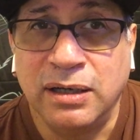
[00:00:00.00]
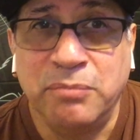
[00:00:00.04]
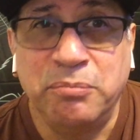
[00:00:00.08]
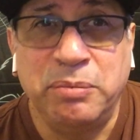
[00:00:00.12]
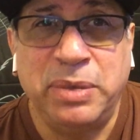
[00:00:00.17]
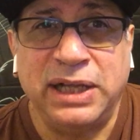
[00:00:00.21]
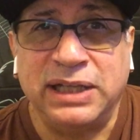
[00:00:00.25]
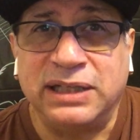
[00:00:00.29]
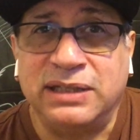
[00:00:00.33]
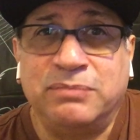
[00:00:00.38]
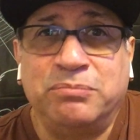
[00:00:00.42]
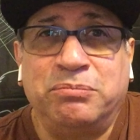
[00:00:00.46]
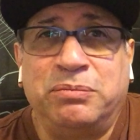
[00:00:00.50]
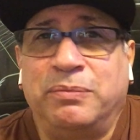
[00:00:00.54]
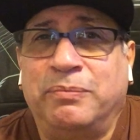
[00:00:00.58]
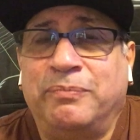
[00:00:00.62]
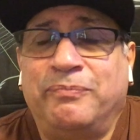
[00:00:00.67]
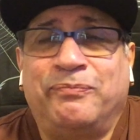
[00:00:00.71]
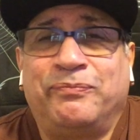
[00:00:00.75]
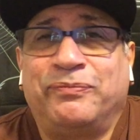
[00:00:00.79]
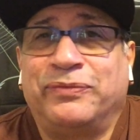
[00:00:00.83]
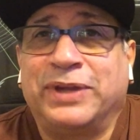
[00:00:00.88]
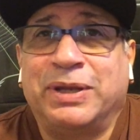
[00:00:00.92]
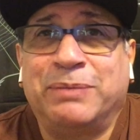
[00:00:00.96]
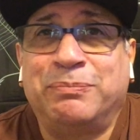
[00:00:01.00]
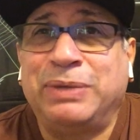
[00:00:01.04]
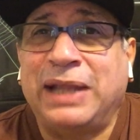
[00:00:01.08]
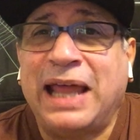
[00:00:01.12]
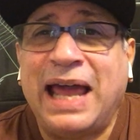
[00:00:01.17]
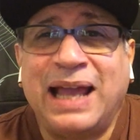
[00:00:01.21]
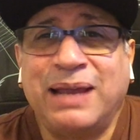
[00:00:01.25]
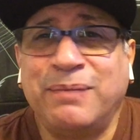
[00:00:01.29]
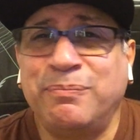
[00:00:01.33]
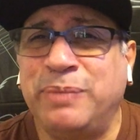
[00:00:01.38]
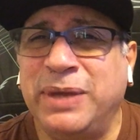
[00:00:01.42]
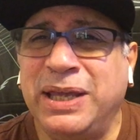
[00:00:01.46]
But
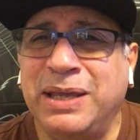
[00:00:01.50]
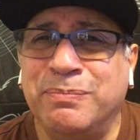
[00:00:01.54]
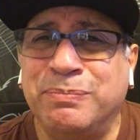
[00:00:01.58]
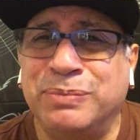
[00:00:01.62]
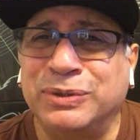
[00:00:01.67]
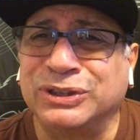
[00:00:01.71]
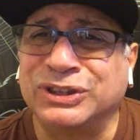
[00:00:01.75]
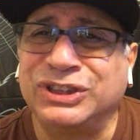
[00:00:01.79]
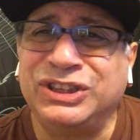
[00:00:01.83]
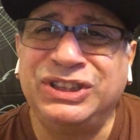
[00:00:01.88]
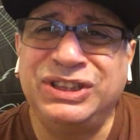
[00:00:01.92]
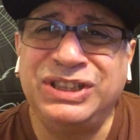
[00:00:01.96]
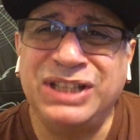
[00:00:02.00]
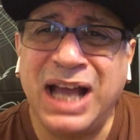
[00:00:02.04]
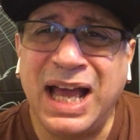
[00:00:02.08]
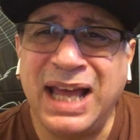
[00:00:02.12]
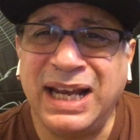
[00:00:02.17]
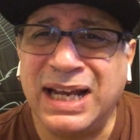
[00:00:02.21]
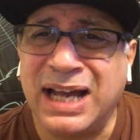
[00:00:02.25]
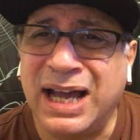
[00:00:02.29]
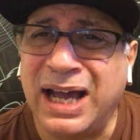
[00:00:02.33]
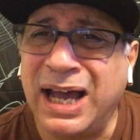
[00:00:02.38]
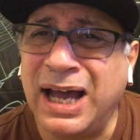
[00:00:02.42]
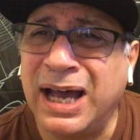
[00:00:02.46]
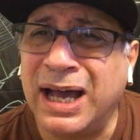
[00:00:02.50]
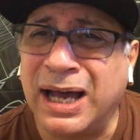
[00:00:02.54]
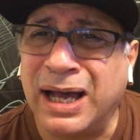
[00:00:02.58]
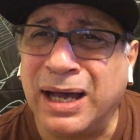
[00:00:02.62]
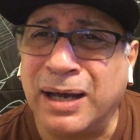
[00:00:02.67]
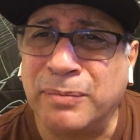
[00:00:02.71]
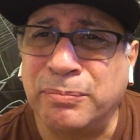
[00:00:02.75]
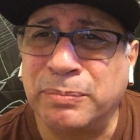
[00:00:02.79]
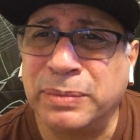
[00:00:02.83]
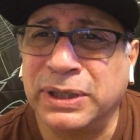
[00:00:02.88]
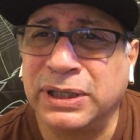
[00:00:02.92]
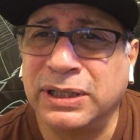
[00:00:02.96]
black people, shut
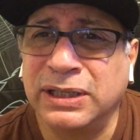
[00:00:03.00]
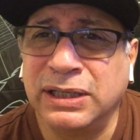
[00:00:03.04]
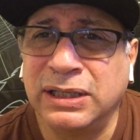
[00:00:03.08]
up.